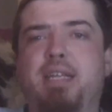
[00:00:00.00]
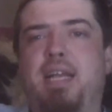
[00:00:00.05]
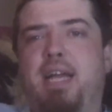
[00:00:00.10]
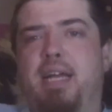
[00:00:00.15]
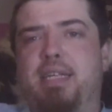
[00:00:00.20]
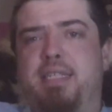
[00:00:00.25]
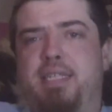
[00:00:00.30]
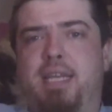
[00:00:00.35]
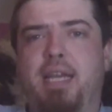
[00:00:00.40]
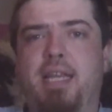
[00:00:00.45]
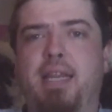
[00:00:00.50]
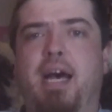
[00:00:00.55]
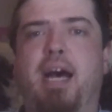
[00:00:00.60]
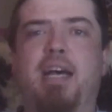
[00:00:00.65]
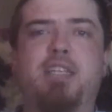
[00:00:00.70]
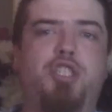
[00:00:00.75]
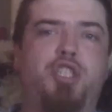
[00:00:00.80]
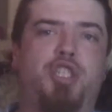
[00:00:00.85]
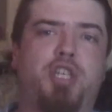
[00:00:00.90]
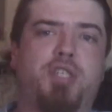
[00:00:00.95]
In saying
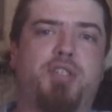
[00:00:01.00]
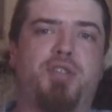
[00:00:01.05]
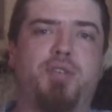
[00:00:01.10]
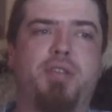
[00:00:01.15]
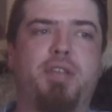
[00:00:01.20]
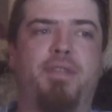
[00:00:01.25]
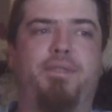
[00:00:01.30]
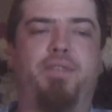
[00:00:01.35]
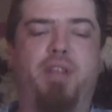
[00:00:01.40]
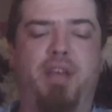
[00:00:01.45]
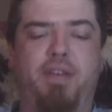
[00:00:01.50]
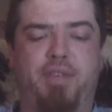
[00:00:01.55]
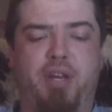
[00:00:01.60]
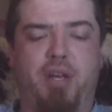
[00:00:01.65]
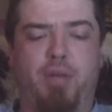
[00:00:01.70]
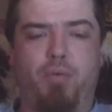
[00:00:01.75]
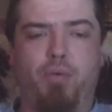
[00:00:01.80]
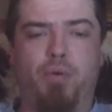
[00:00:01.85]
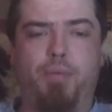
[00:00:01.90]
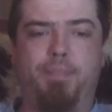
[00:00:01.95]
that, just on the flavour
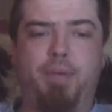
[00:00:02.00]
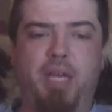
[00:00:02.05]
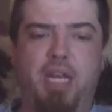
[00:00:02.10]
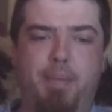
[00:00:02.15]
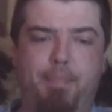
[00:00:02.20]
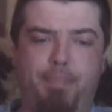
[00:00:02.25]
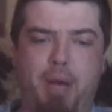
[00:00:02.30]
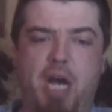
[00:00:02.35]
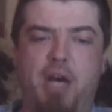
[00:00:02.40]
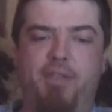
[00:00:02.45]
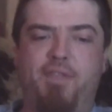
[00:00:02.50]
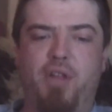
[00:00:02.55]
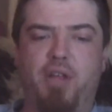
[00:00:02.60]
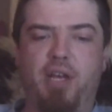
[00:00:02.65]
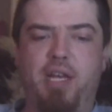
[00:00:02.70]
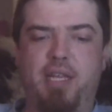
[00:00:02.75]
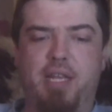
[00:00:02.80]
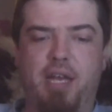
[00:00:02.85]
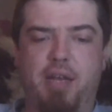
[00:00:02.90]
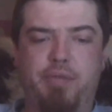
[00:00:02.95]
alone being a bit of a
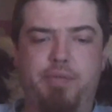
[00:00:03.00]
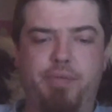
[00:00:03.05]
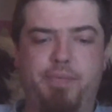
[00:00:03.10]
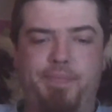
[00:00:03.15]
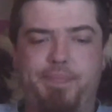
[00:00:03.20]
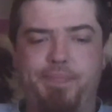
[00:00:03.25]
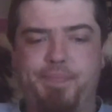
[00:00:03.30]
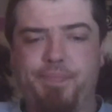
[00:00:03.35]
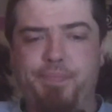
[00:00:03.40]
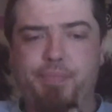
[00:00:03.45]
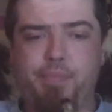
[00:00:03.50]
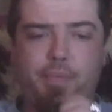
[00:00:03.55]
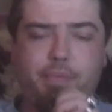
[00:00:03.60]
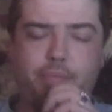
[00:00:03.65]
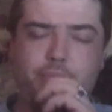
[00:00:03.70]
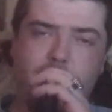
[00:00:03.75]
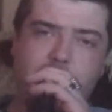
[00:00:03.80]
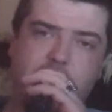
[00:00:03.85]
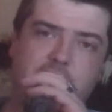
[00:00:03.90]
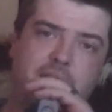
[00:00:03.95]
letdown,
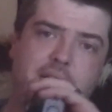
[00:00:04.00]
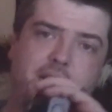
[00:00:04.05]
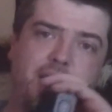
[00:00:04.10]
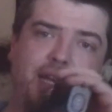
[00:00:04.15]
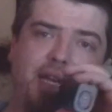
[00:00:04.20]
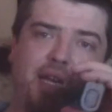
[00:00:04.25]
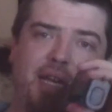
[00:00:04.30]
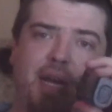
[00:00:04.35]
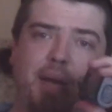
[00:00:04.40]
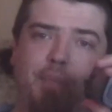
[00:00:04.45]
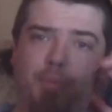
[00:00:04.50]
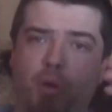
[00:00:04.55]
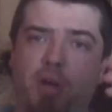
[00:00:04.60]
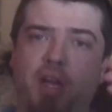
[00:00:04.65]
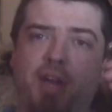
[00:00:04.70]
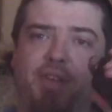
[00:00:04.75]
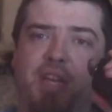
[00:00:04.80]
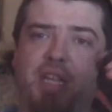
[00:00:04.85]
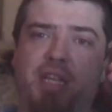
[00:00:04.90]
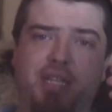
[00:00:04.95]
I'm going
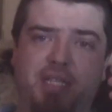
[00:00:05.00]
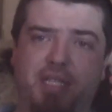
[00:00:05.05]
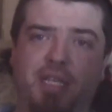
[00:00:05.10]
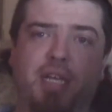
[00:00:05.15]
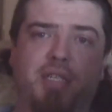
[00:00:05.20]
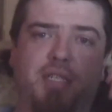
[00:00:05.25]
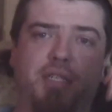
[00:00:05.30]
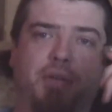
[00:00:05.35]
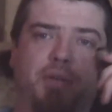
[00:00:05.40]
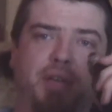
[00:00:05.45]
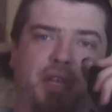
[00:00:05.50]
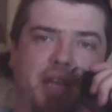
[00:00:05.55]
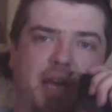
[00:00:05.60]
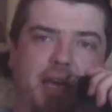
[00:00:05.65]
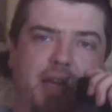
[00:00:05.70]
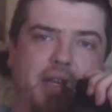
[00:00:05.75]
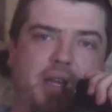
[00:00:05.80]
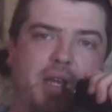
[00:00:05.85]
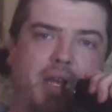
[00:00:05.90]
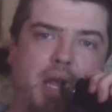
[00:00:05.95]
to give it the 6 out of 10.